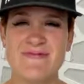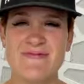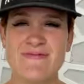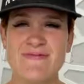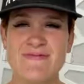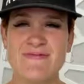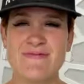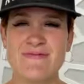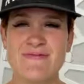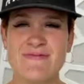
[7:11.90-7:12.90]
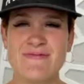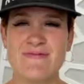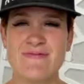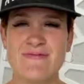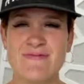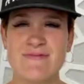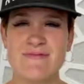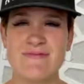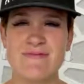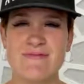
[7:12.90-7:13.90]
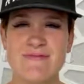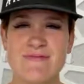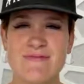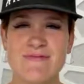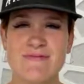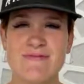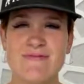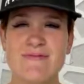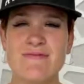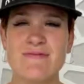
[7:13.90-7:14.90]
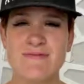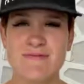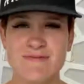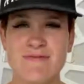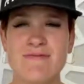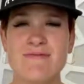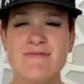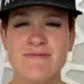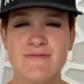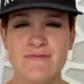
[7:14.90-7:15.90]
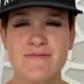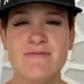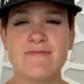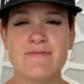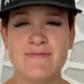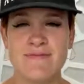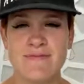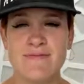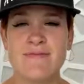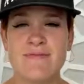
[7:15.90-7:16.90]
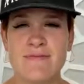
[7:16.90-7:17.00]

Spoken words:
This person isn't speaking.